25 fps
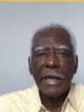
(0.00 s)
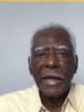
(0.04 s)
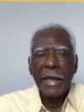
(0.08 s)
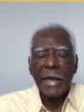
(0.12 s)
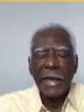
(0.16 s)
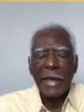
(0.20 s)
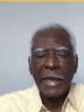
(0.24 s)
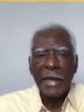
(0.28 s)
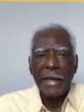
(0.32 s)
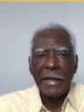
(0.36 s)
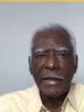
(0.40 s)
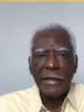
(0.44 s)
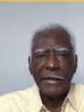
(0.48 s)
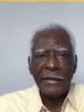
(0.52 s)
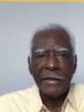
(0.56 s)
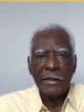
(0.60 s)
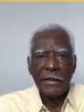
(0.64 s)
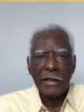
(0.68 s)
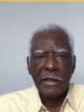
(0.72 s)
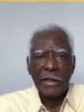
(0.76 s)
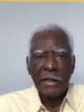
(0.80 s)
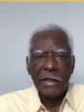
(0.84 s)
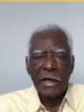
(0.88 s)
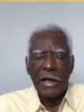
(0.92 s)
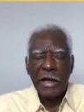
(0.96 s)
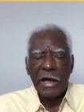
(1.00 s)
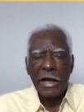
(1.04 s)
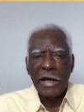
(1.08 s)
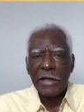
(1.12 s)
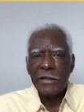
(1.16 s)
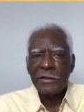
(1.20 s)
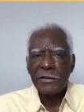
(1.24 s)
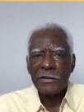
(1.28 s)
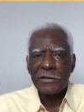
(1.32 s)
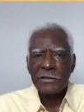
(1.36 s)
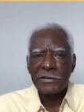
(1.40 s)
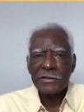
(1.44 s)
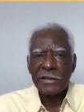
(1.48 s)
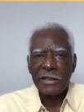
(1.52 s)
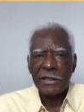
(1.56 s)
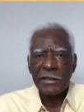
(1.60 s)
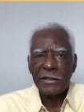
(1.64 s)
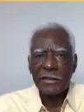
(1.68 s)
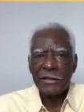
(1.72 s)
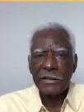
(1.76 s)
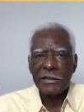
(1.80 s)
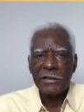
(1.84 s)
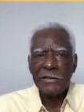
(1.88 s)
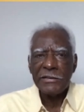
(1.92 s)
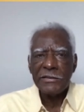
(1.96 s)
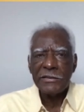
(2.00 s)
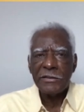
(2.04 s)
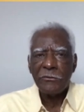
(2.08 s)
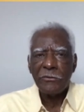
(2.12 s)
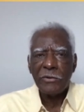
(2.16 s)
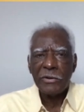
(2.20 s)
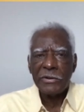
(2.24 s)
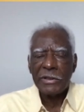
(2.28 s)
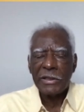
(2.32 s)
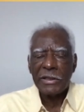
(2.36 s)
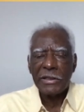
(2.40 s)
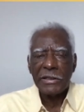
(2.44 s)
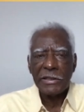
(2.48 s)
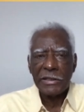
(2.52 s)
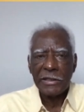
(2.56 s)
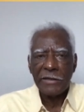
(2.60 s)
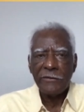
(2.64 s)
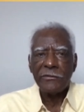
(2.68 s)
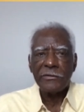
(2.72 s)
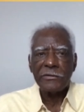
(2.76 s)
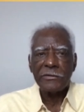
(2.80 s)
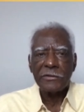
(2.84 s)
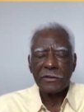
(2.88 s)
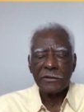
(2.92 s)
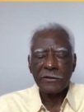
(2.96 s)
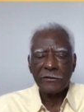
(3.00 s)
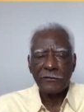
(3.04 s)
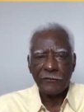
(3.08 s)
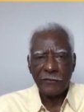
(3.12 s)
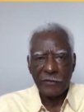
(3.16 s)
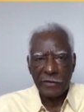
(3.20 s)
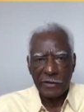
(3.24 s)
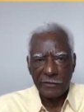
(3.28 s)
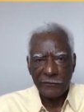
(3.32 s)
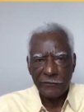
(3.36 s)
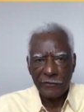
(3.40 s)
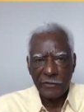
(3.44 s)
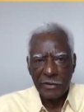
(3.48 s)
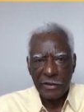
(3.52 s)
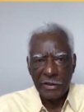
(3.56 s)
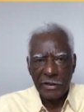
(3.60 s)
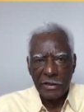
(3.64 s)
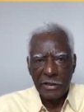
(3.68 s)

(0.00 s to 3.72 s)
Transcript: And understand that He's the one that gives us faith,